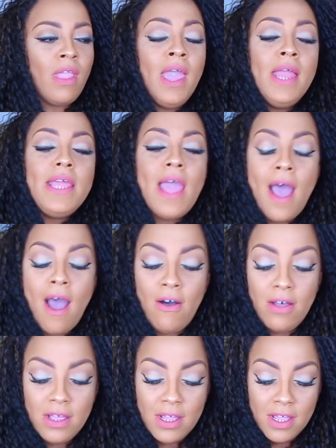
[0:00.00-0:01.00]

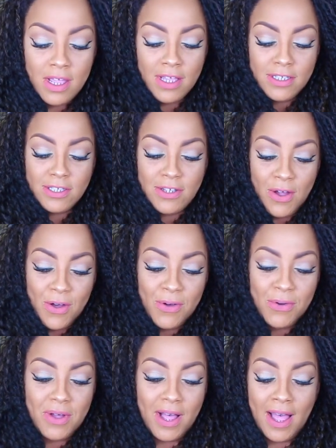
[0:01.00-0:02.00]
anyhow,
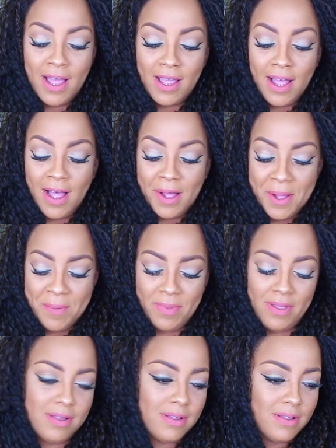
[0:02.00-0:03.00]
so um,